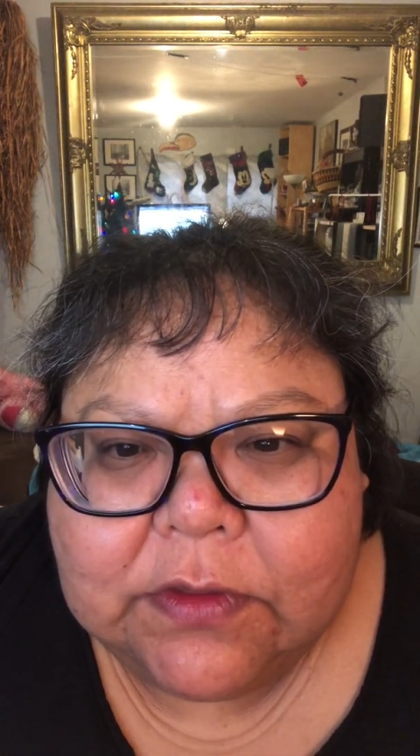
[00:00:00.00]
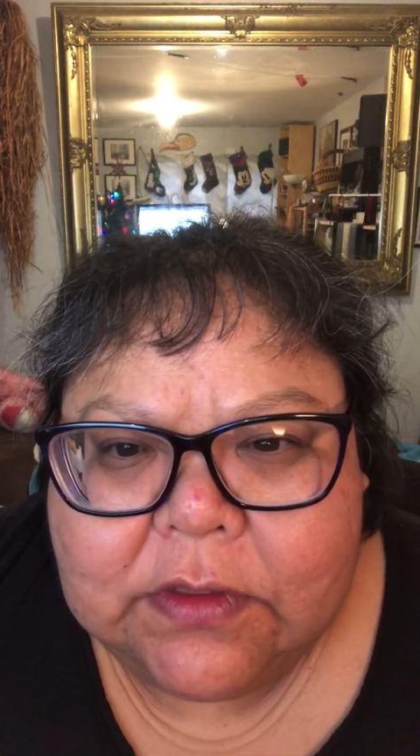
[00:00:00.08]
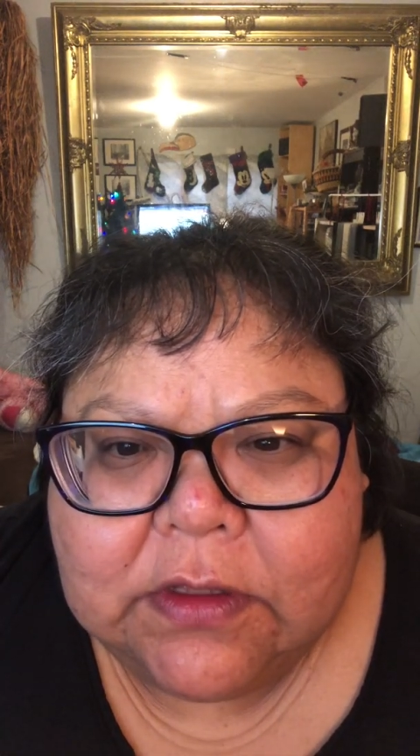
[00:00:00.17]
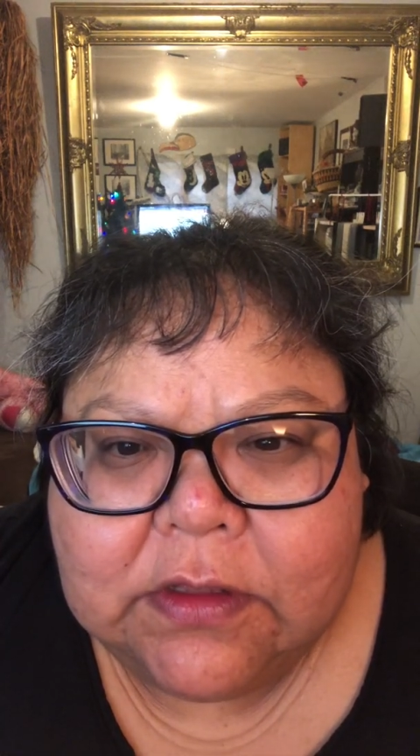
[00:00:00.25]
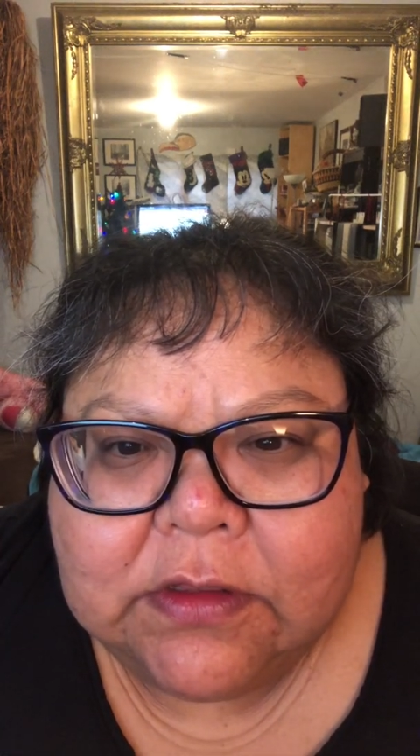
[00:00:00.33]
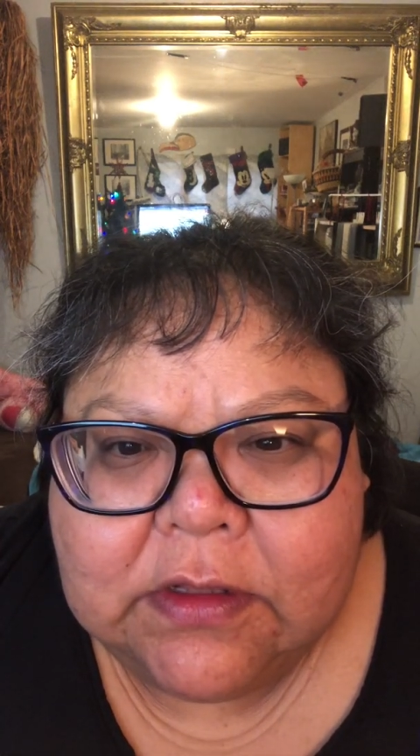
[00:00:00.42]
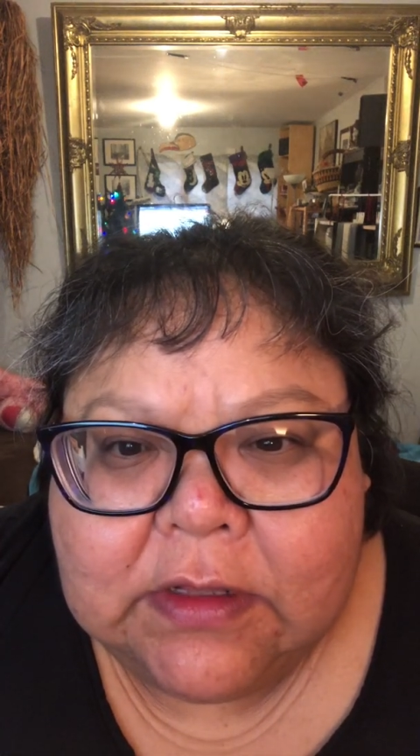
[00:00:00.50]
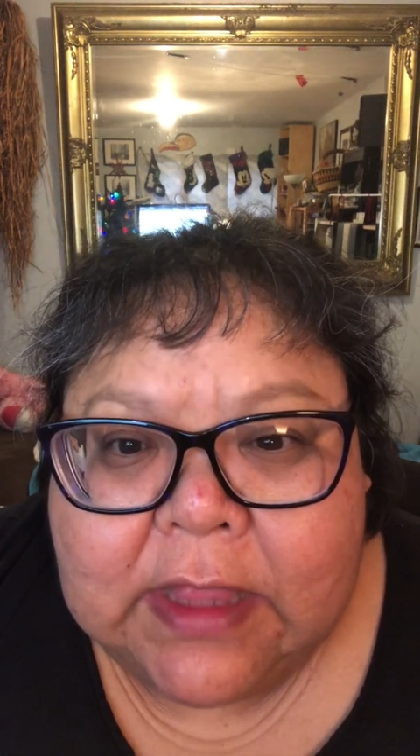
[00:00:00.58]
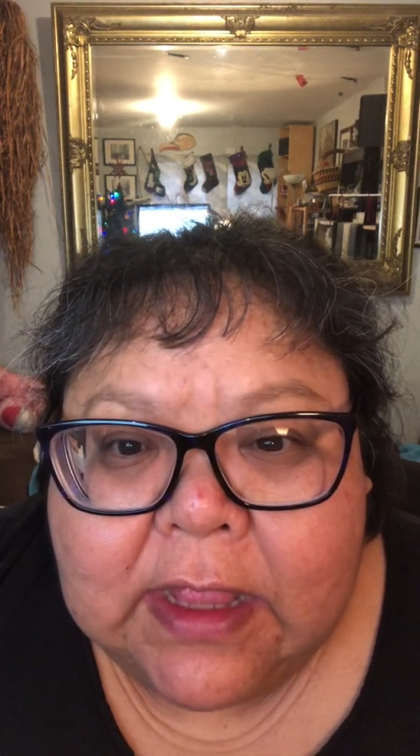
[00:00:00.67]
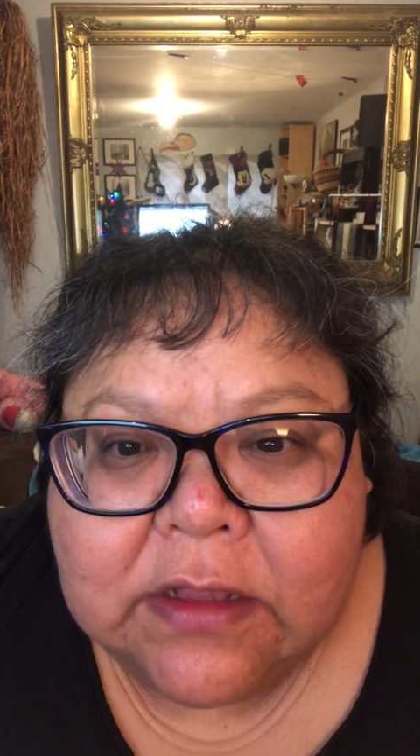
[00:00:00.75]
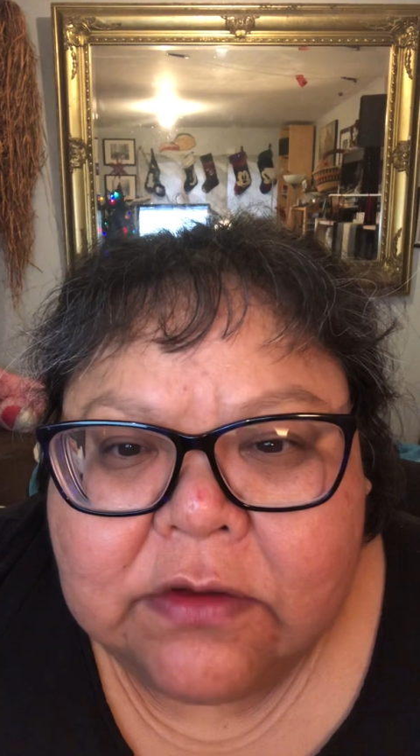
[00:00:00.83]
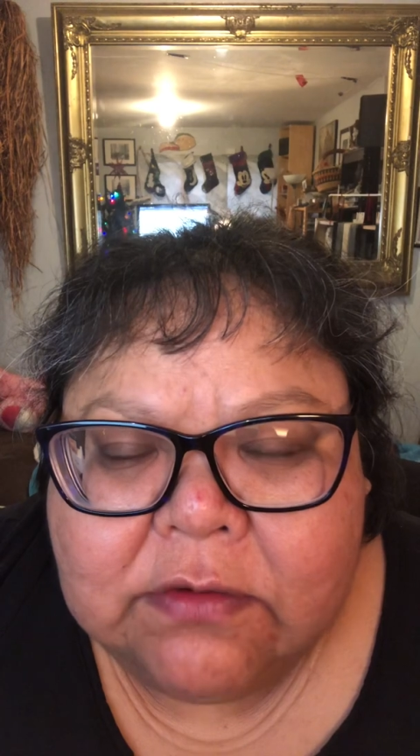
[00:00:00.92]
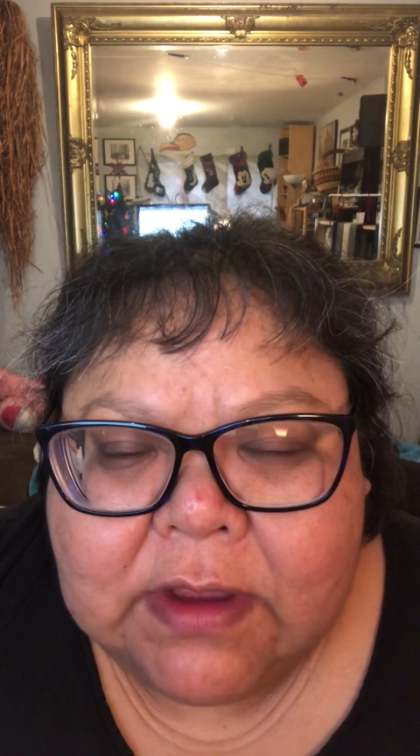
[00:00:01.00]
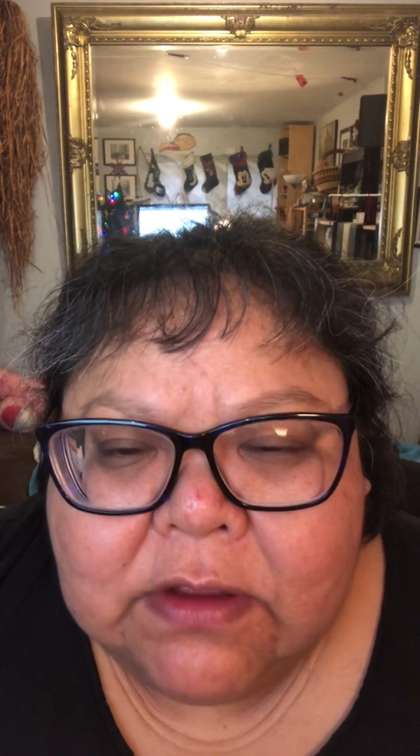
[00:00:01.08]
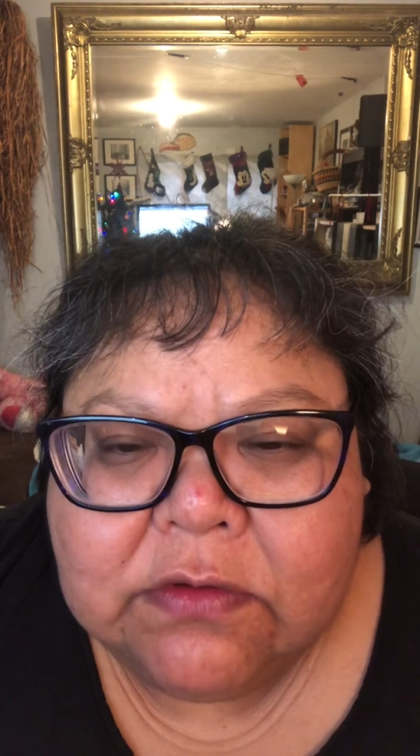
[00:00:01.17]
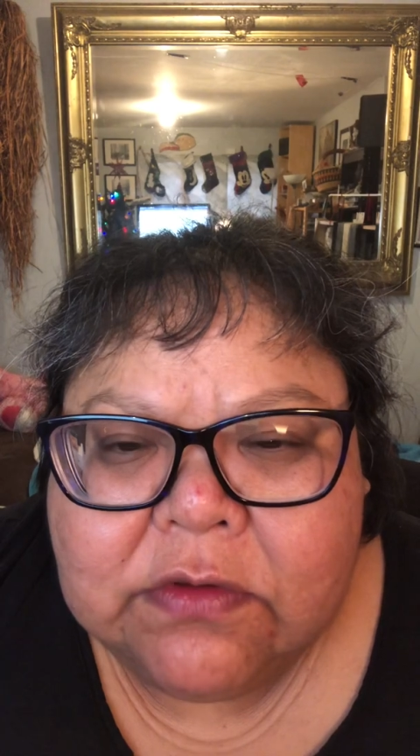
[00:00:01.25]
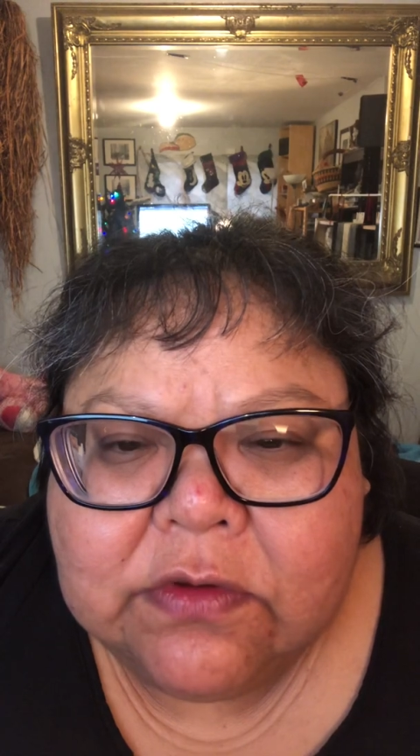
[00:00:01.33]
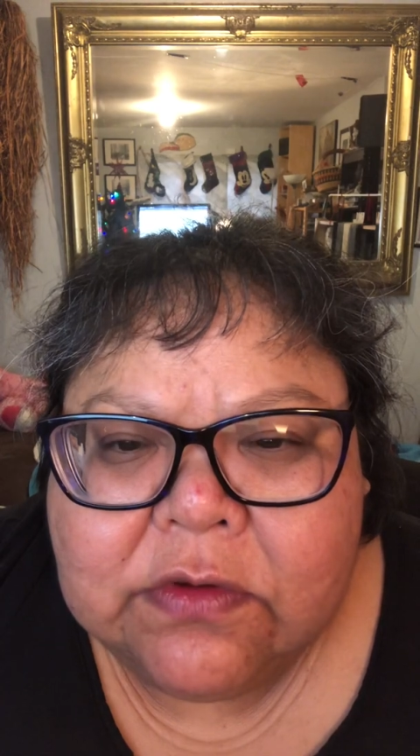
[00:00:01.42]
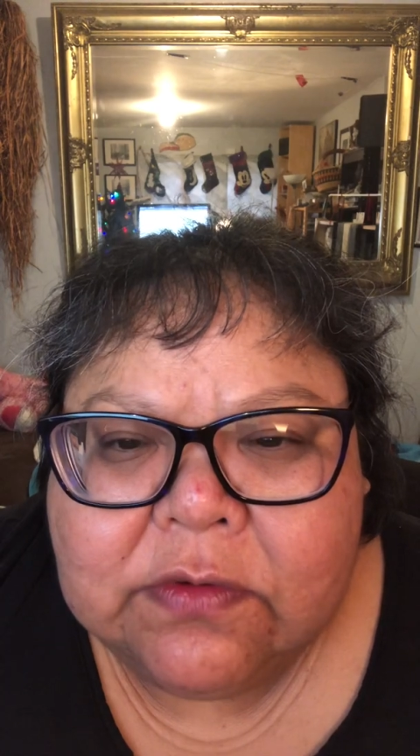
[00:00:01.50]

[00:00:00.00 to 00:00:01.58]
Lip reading: the land around you,